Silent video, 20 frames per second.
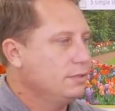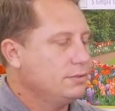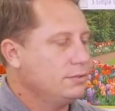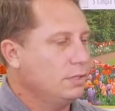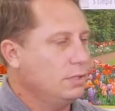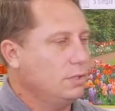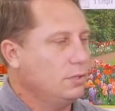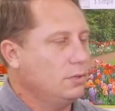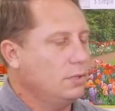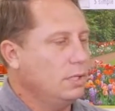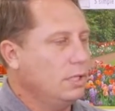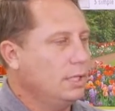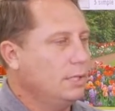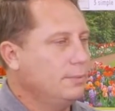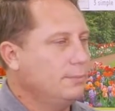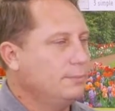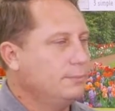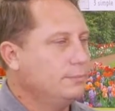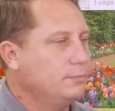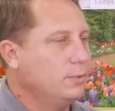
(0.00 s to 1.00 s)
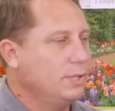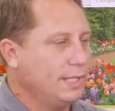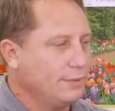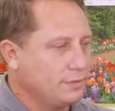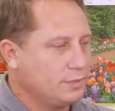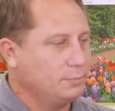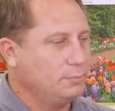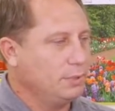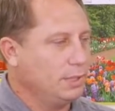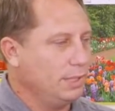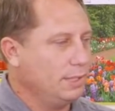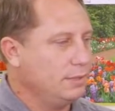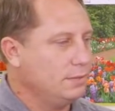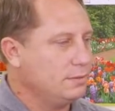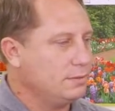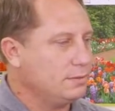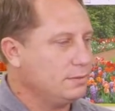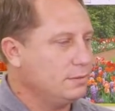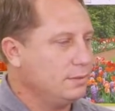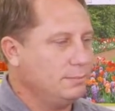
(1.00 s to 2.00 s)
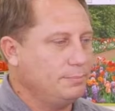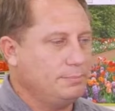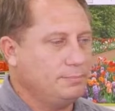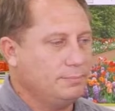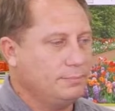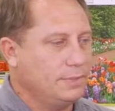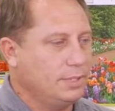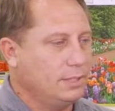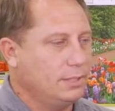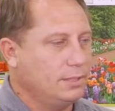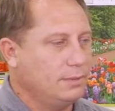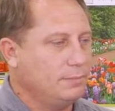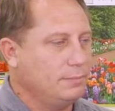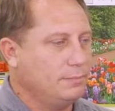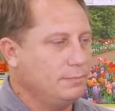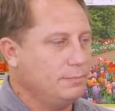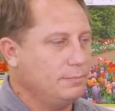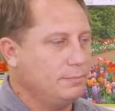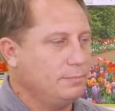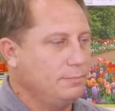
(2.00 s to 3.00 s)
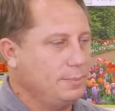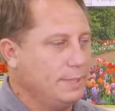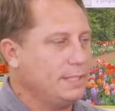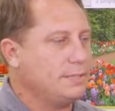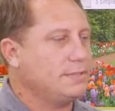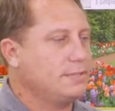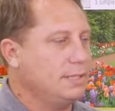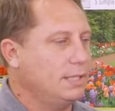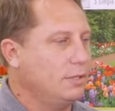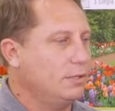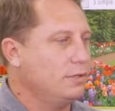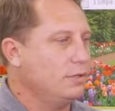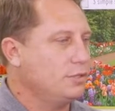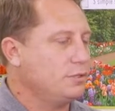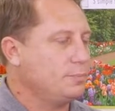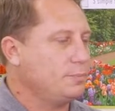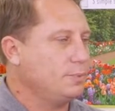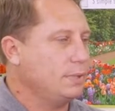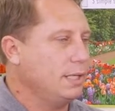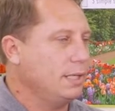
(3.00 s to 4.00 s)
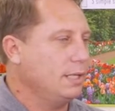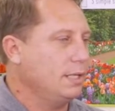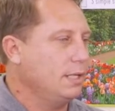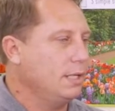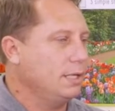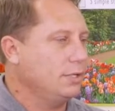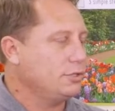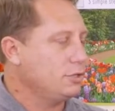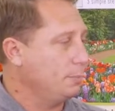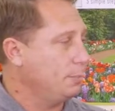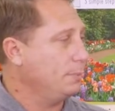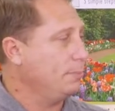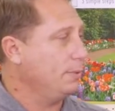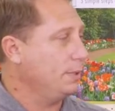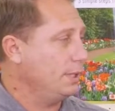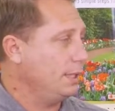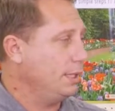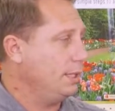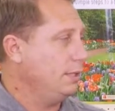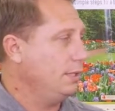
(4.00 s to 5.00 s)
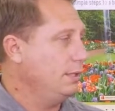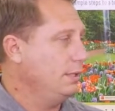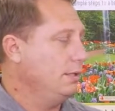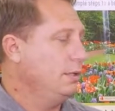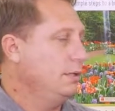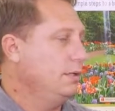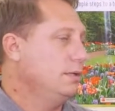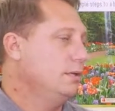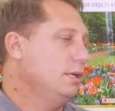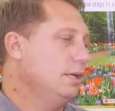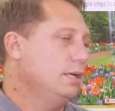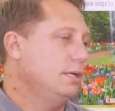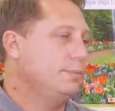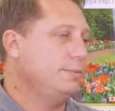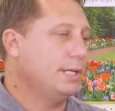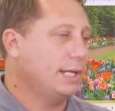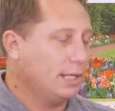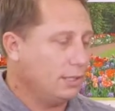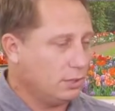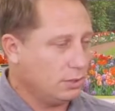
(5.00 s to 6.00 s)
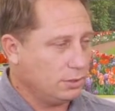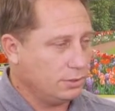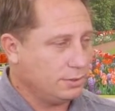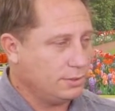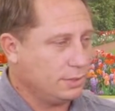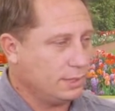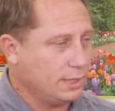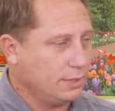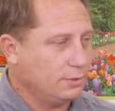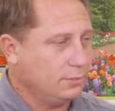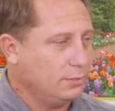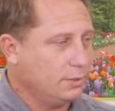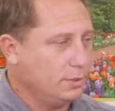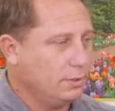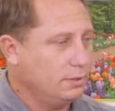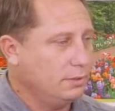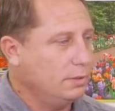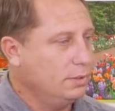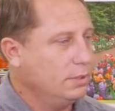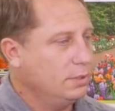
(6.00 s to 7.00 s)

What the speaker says: So we have some blends. The best seller is probably Triple Play. Die Hard's another one.